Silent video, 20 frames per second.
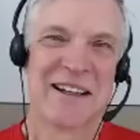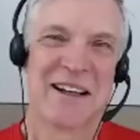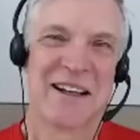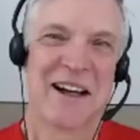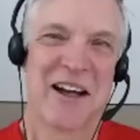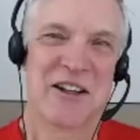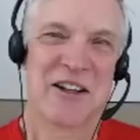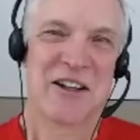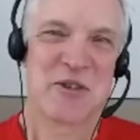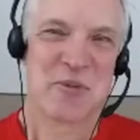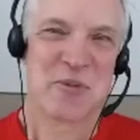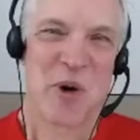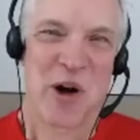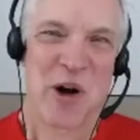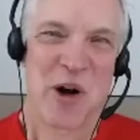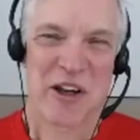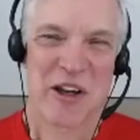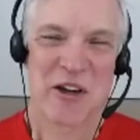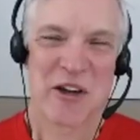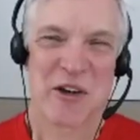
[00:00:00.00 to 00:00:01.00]
Hi, it's
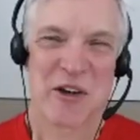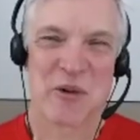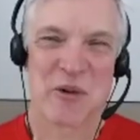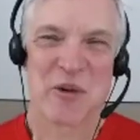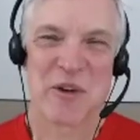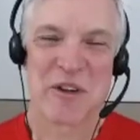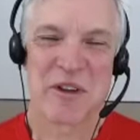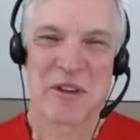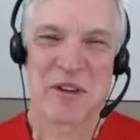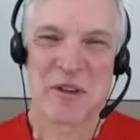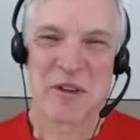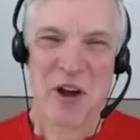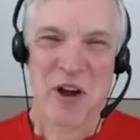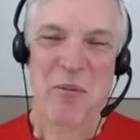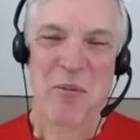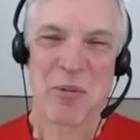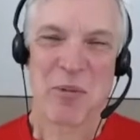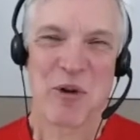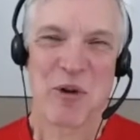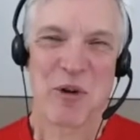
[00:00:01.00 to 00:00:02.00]
Mark here with
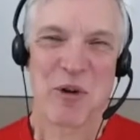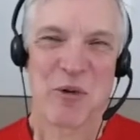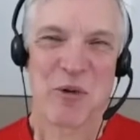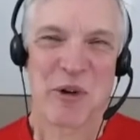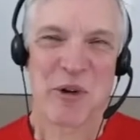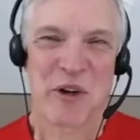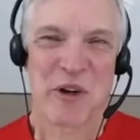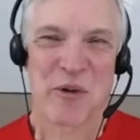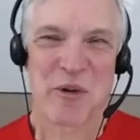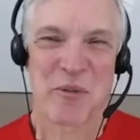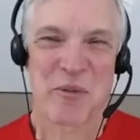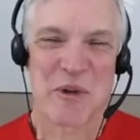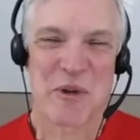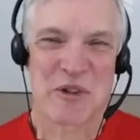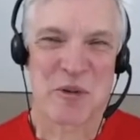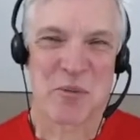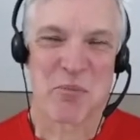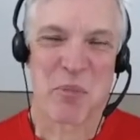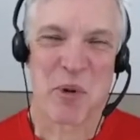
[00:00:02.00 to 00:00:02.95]
Top Local. We're here with Mr.